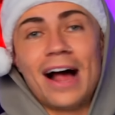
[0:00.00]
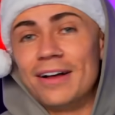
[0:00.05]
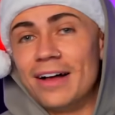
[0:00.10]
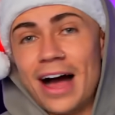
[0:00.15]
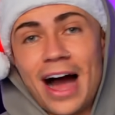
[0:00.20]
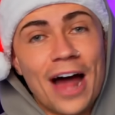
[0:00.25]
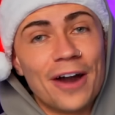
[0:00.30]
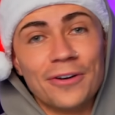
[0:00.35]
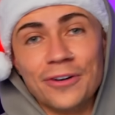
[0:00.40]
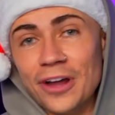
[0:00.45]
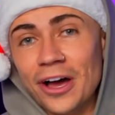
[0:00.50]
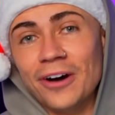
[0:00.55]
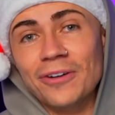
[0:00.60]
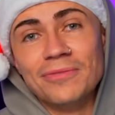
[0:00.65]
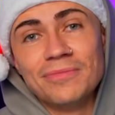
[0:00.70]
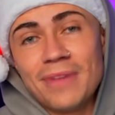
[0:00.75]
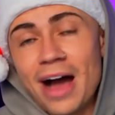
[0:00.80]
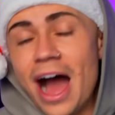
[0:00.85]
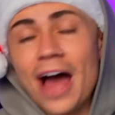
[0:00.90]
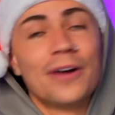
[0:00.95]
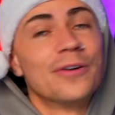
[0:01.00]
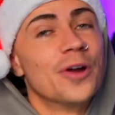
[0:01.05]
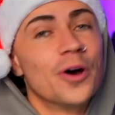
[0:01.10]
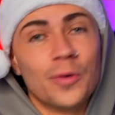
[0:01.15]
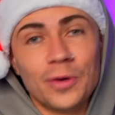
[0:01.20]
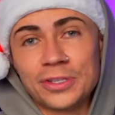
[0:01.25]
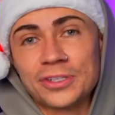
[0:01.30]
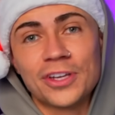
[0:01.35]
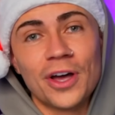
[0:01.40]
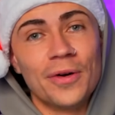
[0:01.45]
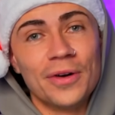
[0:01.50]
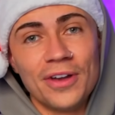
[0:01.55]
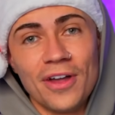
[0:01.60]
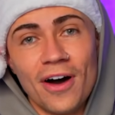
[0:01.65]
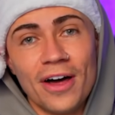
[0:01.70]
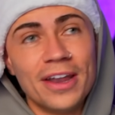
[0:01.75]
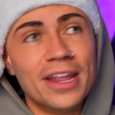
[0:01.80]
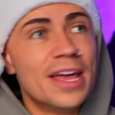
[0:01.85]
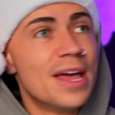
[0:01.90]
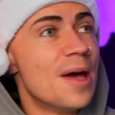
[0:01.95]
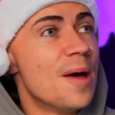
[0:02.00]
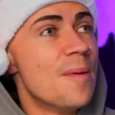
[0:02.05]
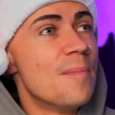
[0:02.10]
I don't know. I don't know what's going on,